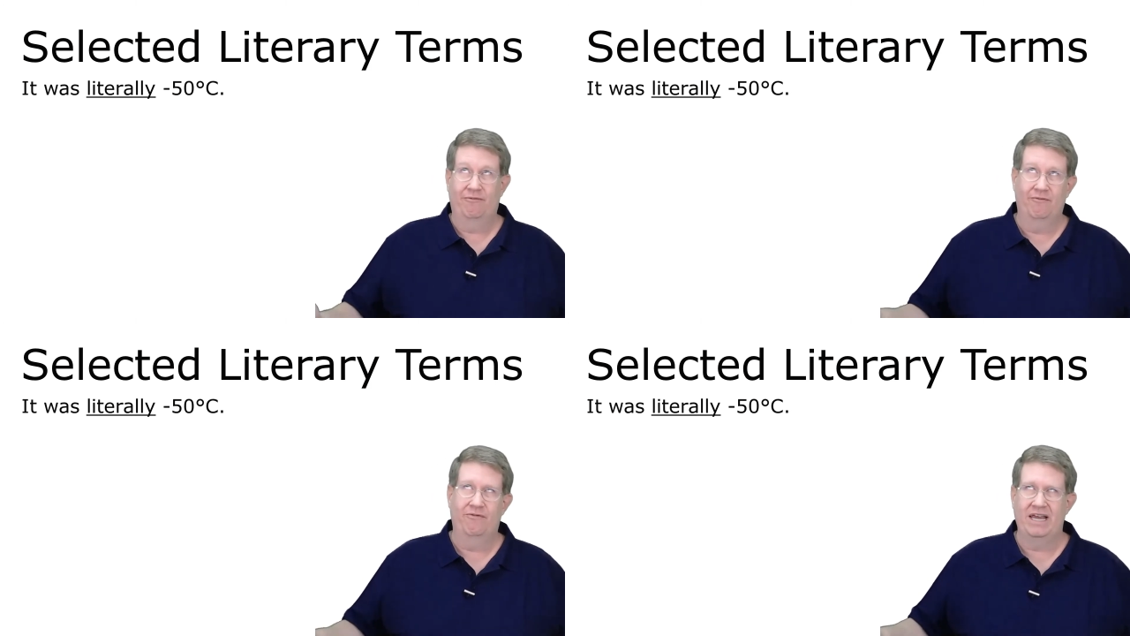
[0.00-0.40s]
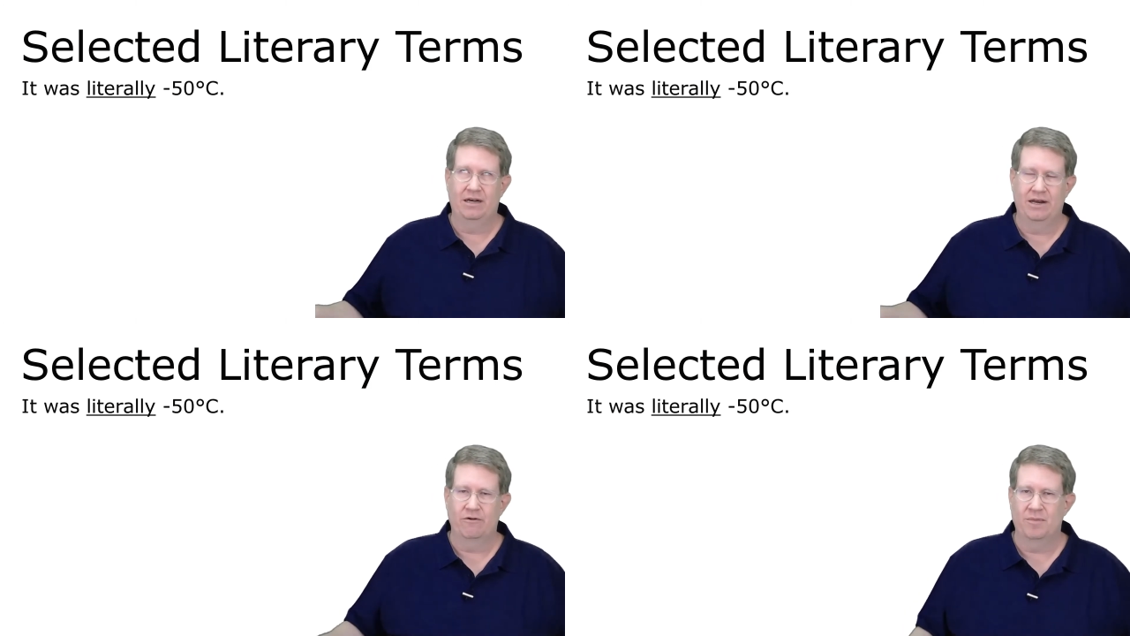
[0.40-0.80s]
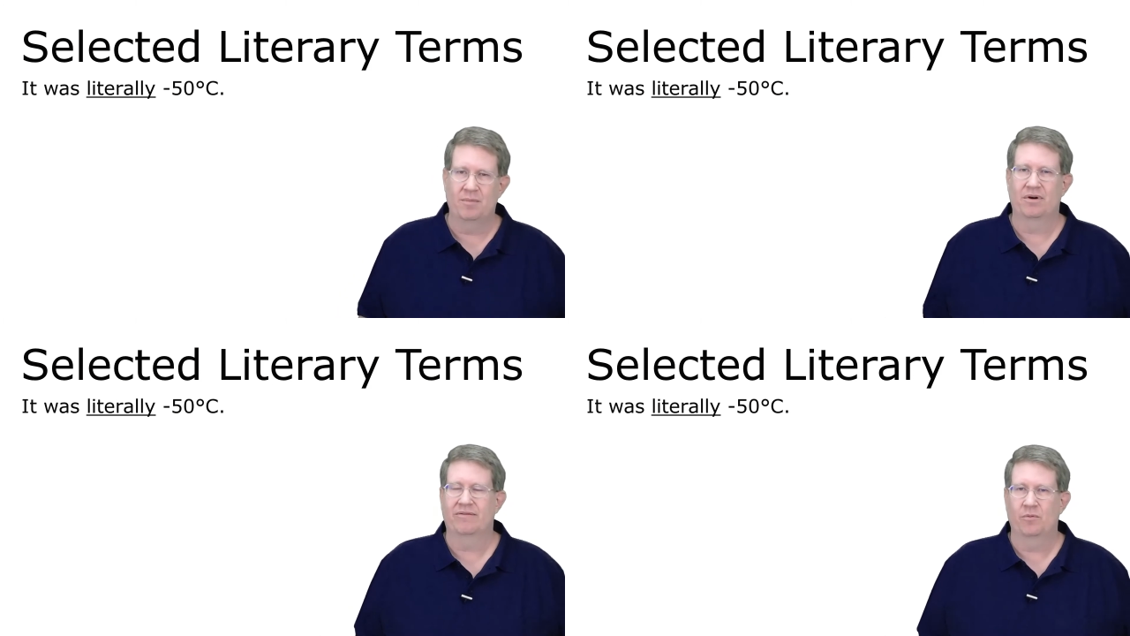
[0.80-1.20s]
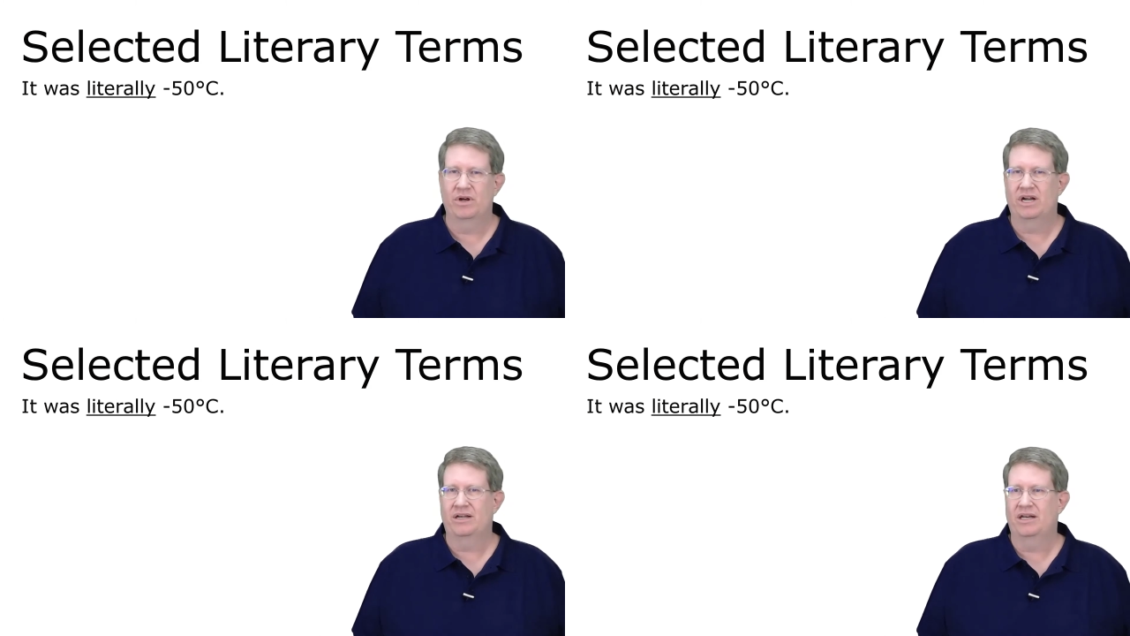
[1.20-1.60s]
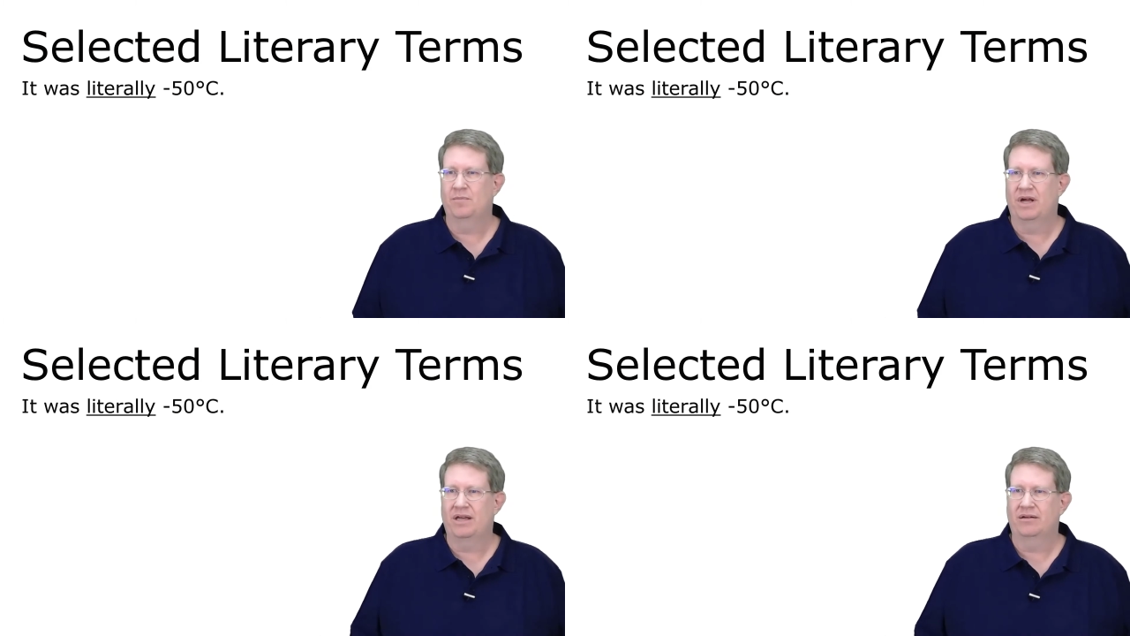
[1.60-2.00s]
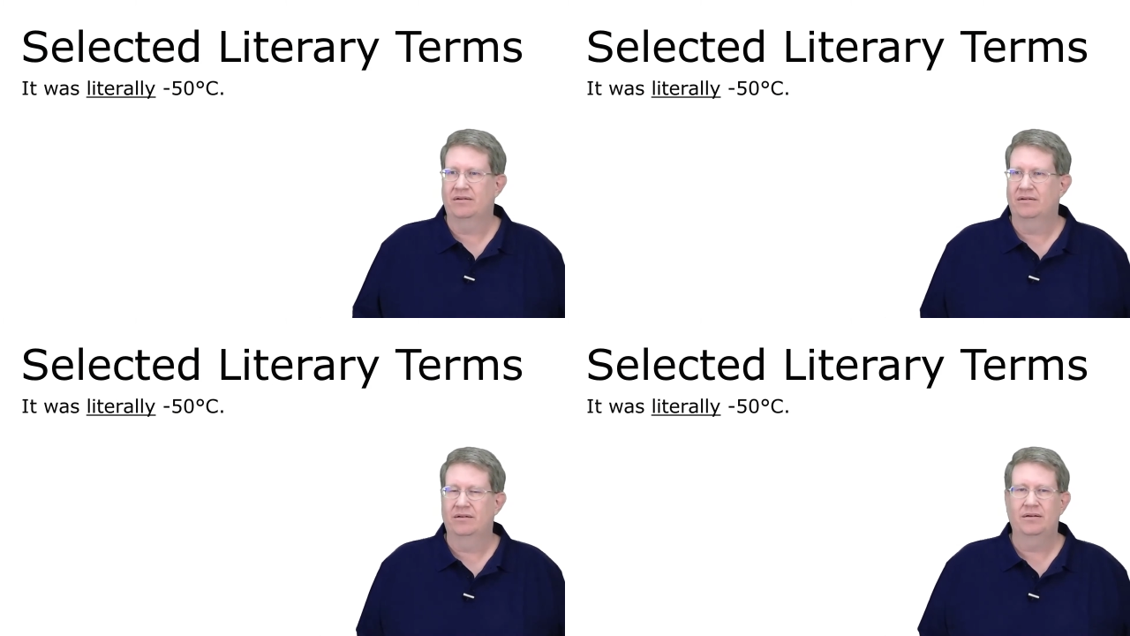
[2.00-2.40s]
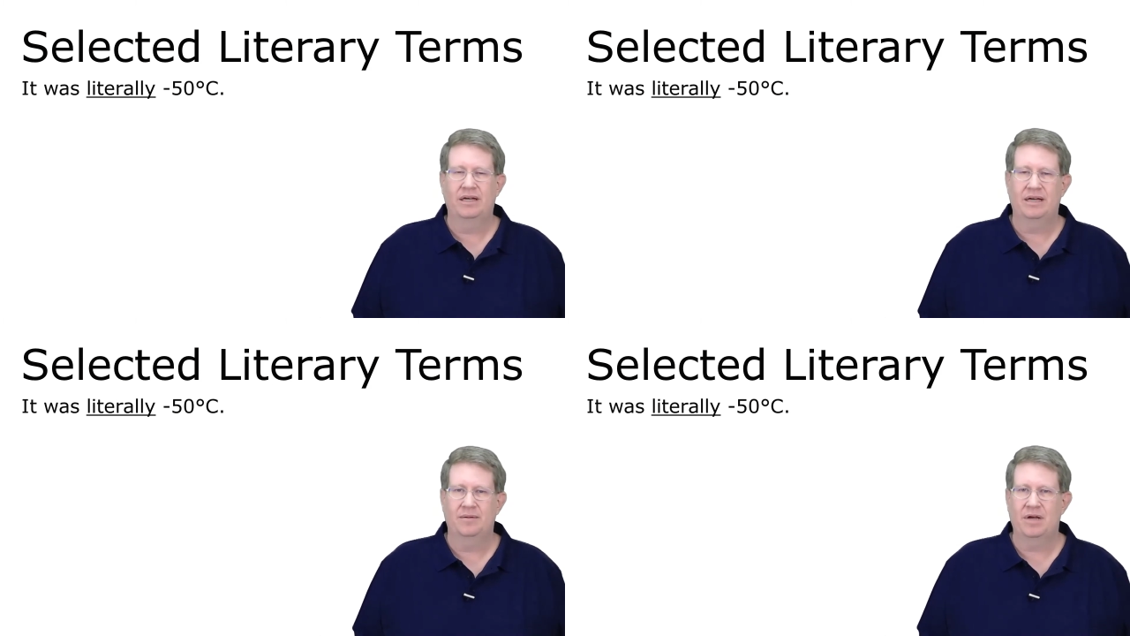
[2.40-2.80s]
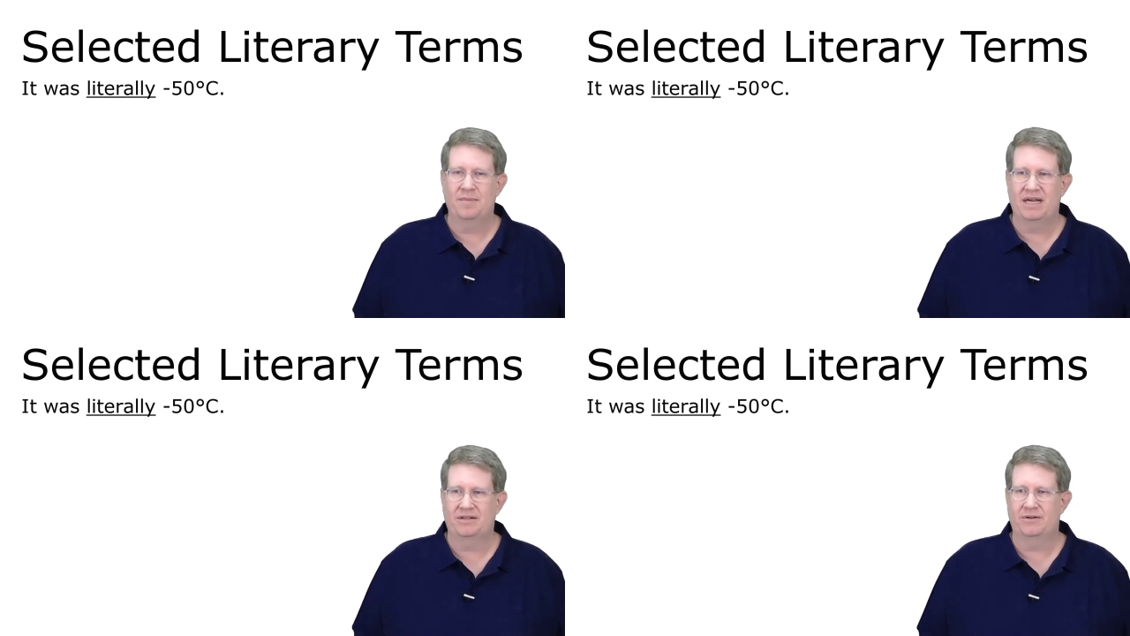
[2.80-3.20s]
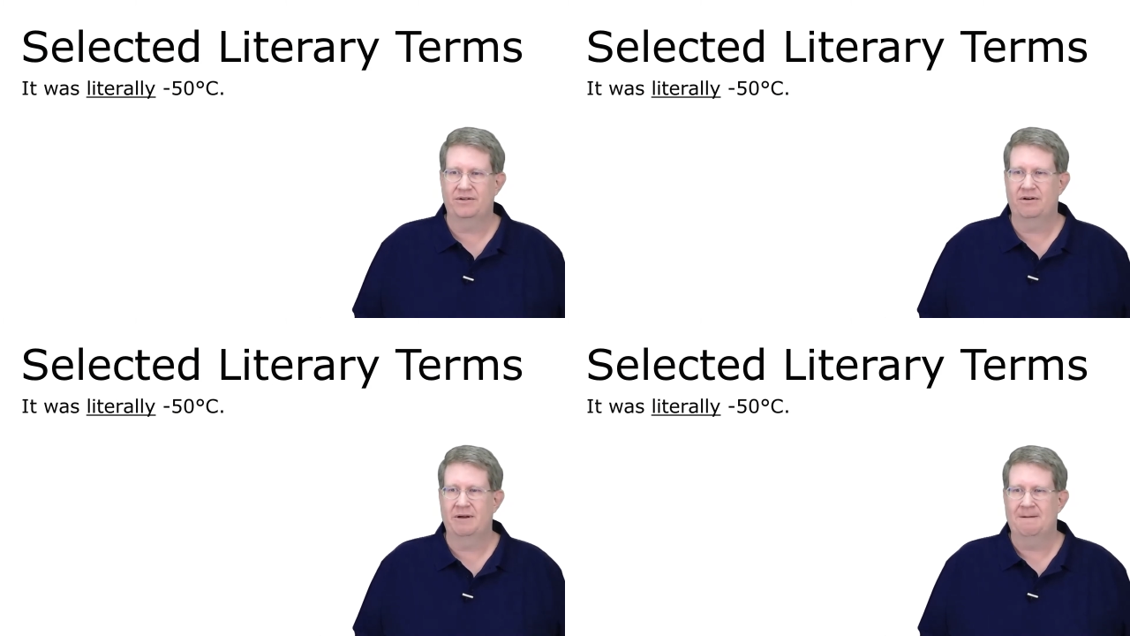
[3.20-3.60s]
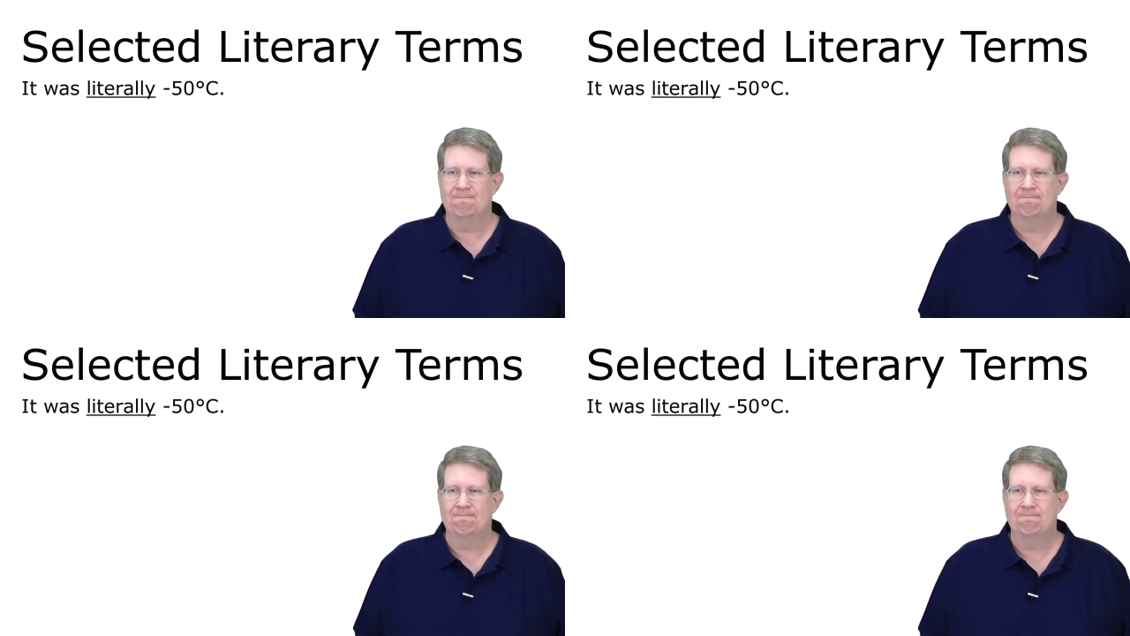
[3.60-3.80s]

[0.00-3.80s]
vaguely remember from when I did my master's degree.